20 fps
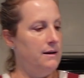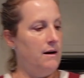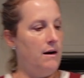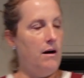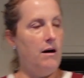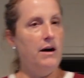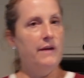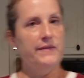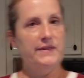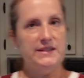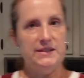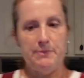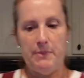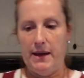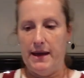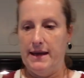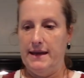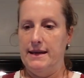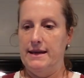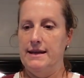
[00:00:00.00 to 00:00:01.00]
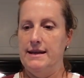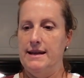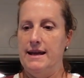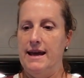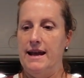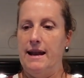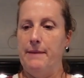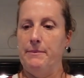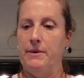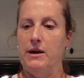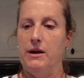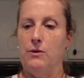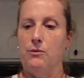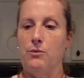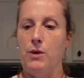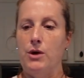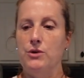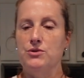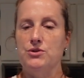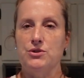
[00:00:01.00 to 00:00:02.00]
on this pan, and I'm going to
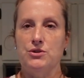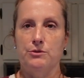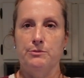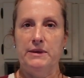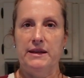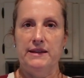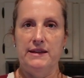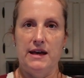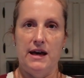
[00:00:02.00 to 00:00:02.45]
roast them in